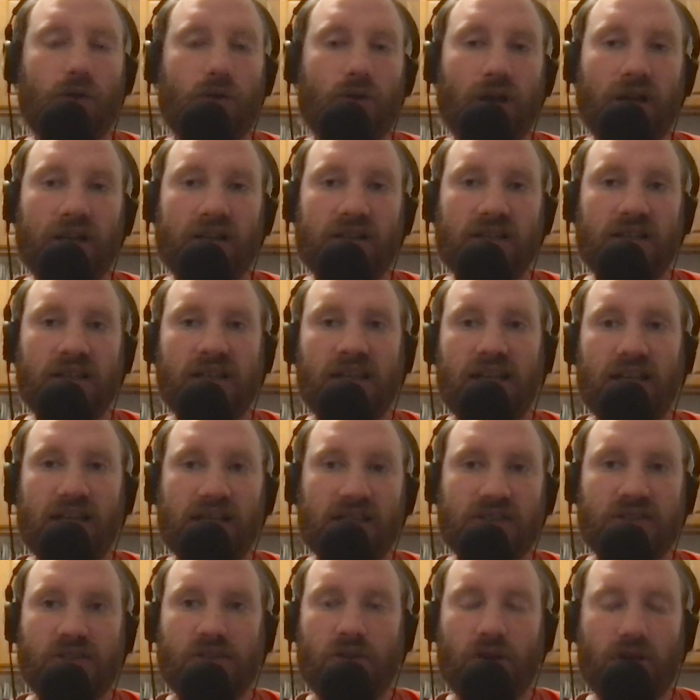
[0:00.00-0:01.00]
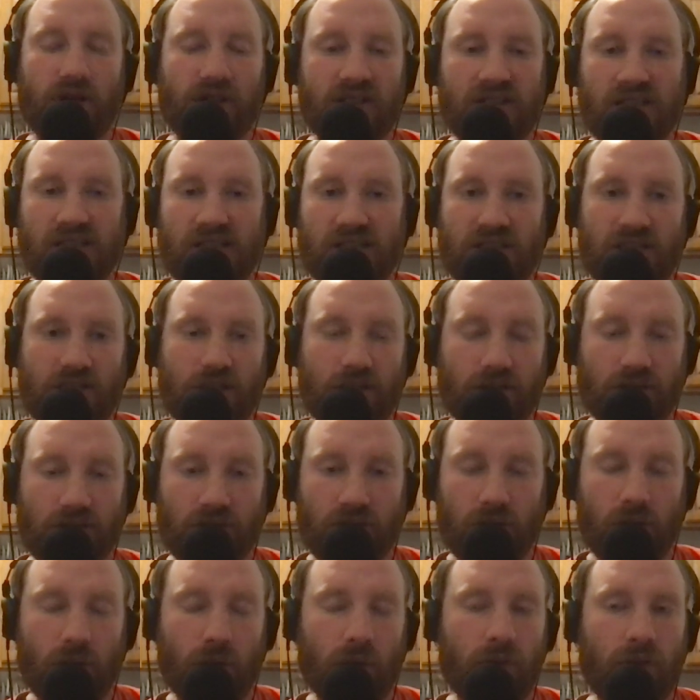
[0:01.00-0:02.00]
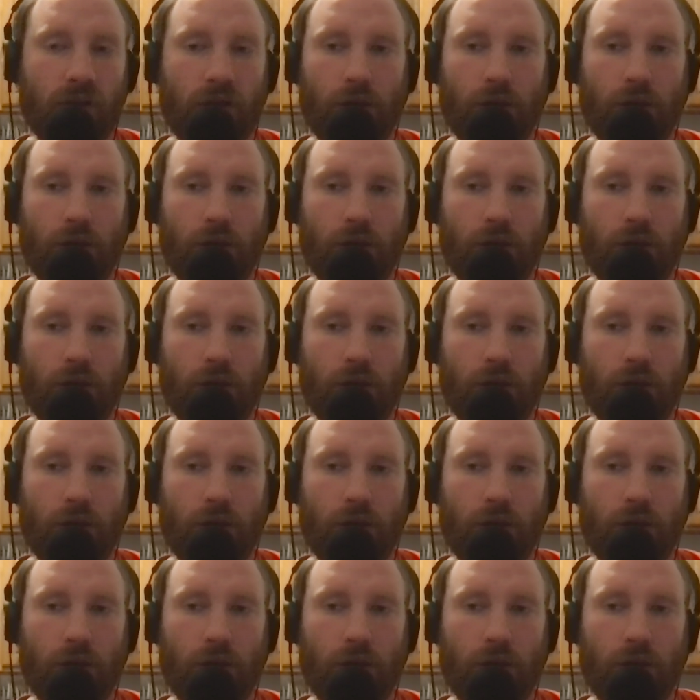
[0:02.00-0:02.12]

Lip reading: granted he is 36 years old.